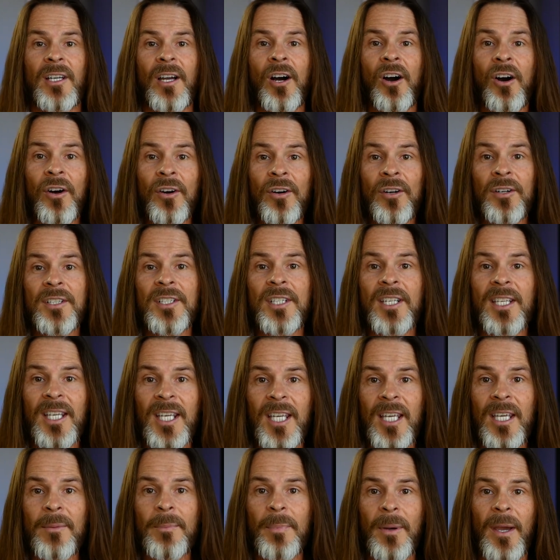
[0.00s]
hard to
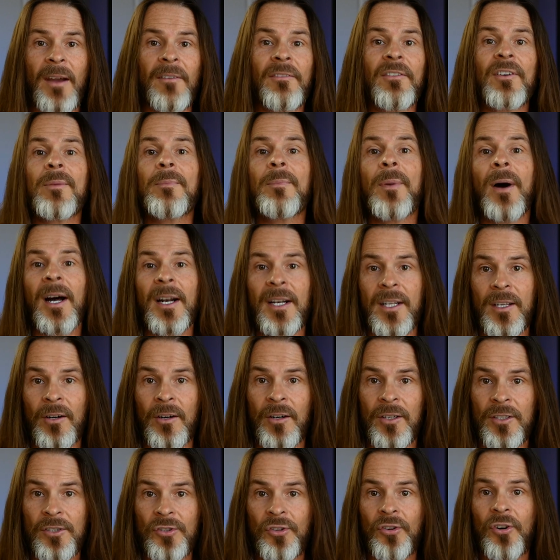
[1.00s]
keep everybody
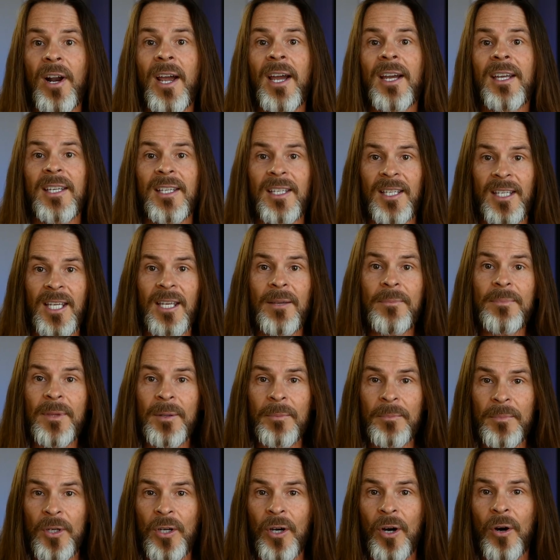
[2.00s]
on track and keep
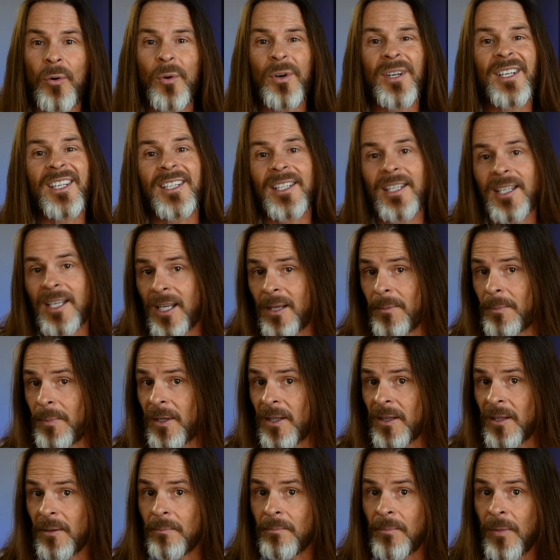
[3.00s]
them going and
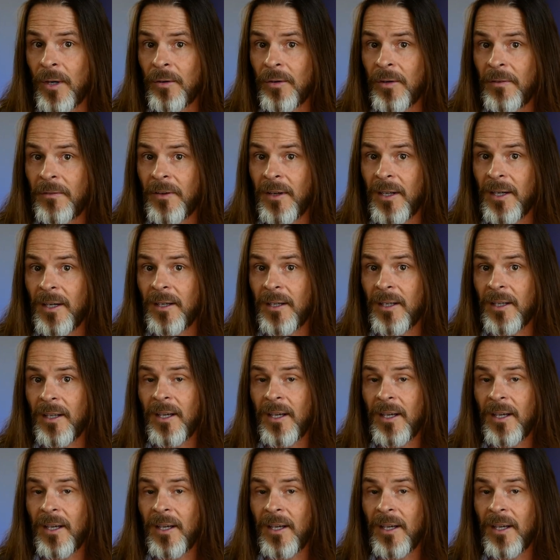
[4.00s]
keeping them motivated.